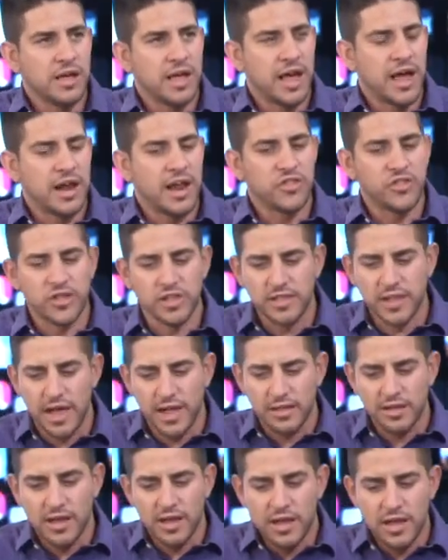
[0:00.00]
And I think
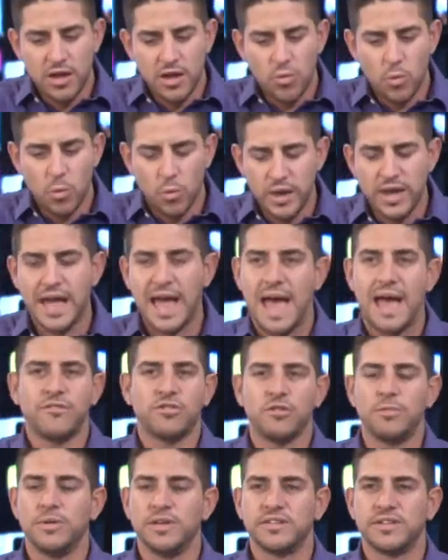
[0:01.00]
that we have
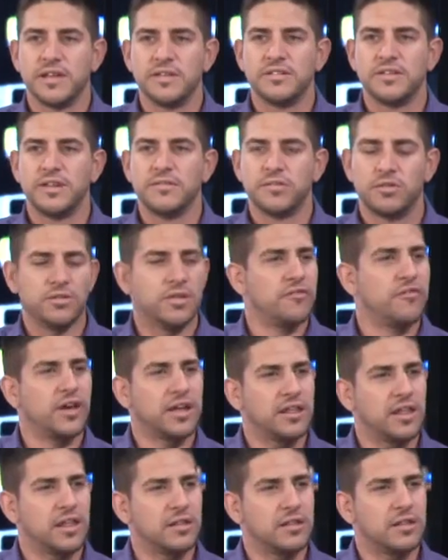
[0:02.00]
to be sensitive to the fact
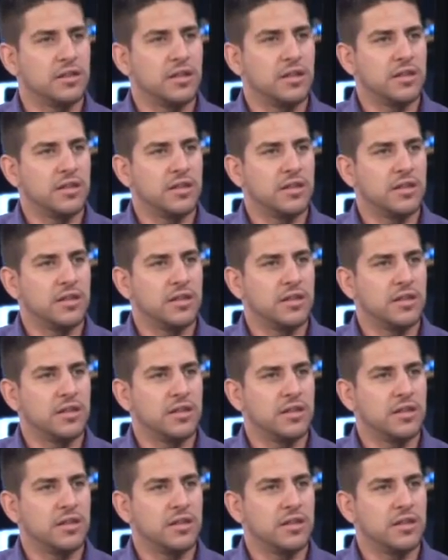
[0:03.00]
that